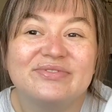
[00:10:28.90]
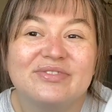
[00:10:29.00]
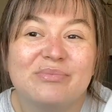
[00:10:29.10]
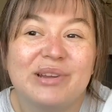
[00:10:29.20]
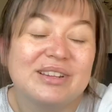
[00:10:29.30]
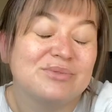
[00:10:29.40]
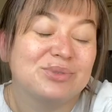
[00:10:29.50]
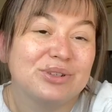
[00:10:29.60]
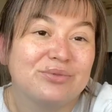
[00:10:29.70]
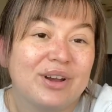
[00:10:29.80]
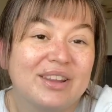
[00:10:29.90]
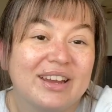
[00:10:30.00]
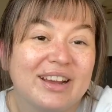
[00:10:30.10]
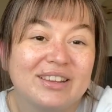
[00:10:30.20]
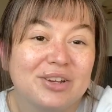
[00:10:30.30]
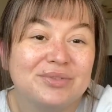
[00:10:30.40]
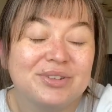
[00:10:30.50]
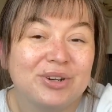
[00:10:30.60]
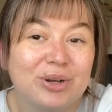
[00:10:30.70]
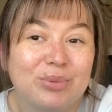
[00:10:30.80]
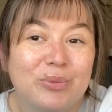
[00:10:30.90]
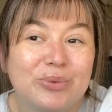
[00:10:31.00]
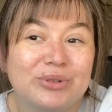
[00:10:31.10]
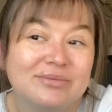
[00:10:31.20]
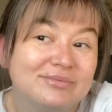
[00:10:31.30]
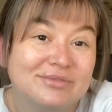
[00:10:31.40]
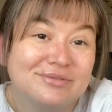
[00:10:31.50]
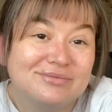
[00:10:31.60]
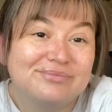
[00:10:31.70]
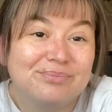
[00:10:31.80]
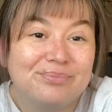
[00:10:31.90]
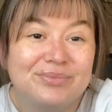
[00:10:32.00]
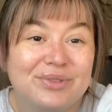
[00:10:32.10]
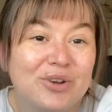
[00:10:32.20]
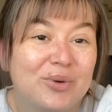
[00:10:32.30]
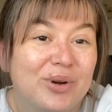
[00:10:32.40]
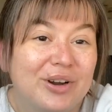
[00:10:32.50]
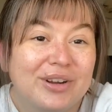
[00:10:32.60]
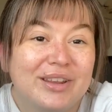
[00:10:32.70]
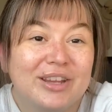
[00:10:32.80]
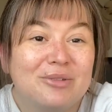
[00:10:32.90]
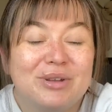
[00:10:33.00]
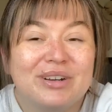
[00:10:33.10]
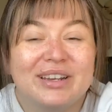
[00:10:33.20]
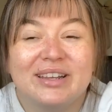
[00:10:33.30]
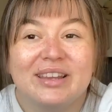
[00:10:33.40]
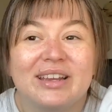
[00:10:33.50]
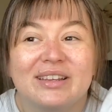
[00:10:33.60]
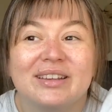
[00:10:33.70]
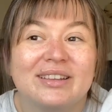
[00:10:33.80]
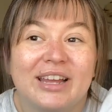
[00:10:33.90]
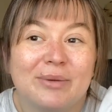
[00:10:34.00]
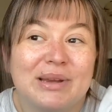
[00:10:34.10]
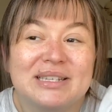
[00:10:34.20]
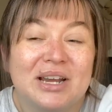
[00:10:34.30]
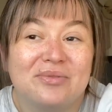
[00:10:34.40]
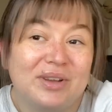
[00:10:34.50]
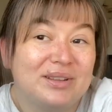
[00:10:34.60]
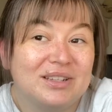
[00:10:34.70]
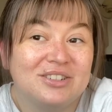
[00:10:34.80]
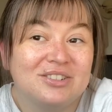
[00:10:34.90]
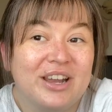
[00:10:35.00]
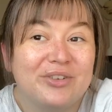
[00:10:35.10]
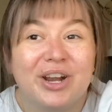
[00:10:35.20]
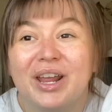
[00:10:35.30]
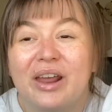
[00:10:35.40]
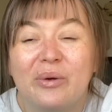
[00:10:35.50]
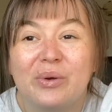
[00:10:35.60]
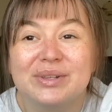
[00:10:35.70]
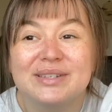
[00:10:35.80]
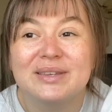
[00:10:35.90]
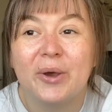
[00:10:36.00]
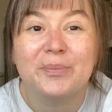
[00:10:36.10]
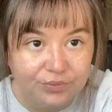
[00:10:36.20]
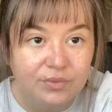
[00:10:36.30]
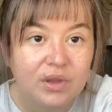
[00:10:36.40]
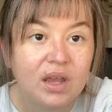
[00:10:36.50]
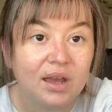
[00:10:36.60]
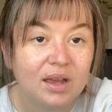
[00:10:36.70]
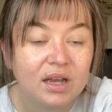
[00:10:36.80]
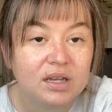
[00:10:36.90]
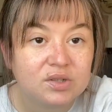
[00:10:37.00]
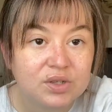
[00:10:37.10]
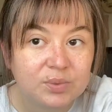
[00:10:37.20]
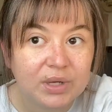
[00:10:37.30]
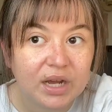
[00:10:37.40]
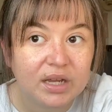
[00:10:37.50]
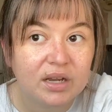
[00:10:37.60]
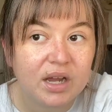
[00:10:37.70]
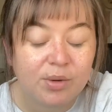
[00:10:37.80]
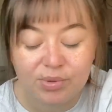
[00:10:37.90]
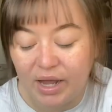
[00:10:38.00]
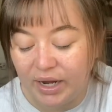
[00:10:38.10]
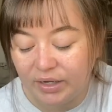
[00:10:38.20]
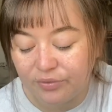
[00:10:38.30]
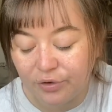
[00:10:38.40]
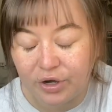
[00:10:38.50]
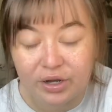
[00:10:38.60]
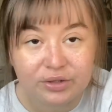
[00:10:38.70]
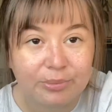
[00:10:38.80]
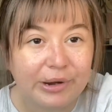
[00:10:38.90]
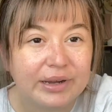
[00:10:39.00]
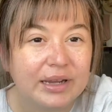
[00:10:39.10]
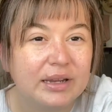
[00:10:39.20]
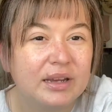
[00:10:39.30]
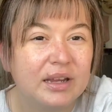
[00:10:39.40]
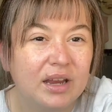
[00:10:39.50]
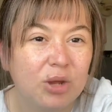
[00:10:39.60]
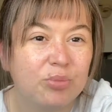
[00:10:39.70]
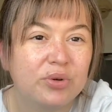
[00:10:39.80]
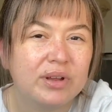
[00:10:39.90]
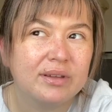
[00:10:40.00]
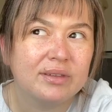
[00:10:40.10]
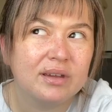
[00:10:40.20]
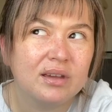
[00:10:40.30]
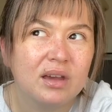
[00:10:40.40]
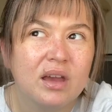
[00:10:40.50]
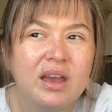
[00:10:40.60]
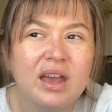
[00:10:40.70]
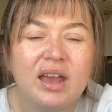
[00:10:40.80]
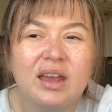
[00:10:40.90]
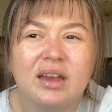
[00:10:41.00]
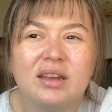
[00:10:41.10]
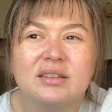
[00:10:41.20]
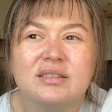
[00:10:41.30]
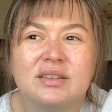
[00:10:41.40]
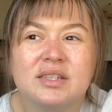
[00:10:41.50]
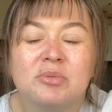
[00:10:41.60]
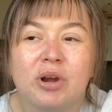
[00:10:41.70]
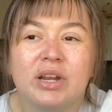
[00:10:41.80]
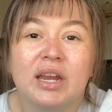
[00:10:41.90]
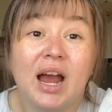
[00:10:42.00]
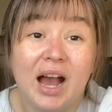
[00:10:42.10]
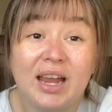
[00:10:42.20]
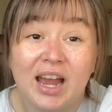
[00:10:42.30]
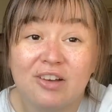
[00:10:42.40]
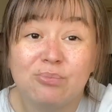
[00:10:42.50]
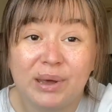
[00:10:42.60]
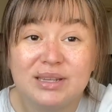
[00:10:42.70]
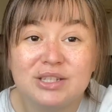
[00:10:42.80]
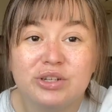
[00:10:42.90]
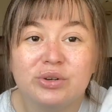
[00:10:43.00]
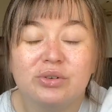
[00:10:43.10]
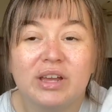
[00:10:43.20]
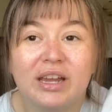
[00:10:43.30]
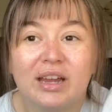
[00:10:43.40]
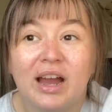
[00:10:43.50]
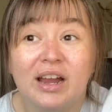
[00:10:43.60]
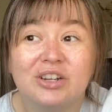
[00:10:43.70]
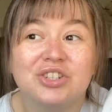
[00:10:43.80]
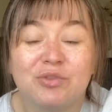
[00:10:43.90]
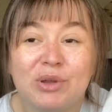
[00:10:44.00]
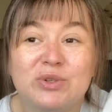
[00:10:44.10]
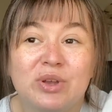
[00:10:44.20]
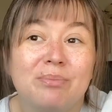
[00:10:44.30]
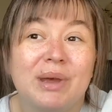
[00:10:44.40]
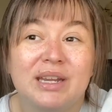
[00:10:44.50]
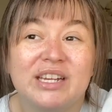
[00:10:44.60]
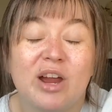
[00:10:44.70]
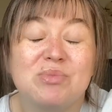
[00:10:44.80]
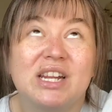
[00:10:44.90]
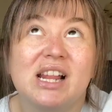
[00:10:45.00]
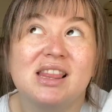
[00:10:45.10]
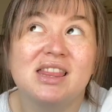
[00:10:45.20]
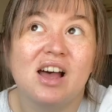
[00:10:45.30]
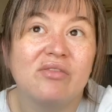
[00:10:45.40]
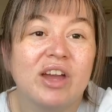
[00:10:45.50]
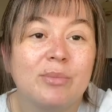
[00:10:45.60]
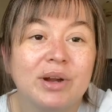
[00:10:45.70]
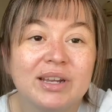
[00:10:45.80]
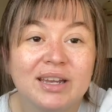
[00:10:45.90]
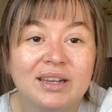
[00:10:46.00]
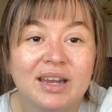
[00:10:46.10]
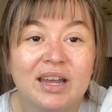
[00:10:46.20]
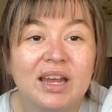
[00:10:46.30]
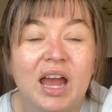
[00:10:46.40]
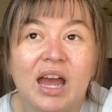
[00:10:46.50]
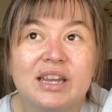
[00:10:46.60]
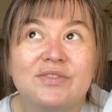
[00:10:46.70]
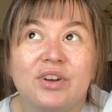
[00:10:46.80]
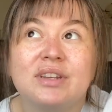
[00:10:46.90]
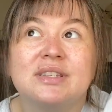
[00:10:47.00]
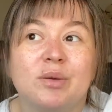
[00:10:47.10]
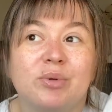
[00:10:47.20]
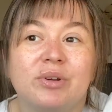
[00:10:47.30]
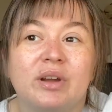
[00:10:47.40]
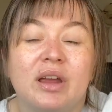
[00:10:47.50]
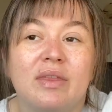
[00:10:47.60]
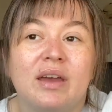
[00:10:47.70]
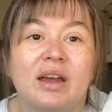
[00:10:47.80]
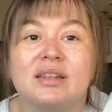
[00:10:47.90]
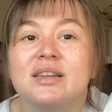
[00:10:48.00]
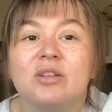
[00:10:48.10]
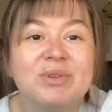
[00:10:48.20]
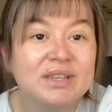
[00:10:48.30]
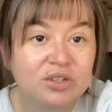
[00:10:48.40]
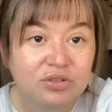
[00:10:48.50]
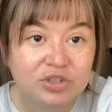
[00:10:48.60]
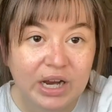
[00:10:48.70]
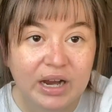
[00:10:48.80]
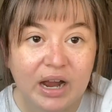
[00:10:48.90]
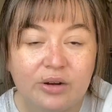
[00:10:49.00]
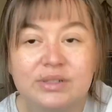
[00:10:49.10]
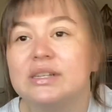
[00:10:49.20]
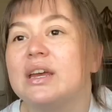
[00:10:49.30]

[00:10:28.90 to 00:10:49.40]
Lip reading: but it's really fun. Like, I love hearing people who are in the community and like my stuff. Like, that's never gonna get old. So this weekend I applied for another market in April, I think. And this is a market I have been to. Like, I actually have been to it many times and I love that market. And it's very similar in that it's going to be central checkout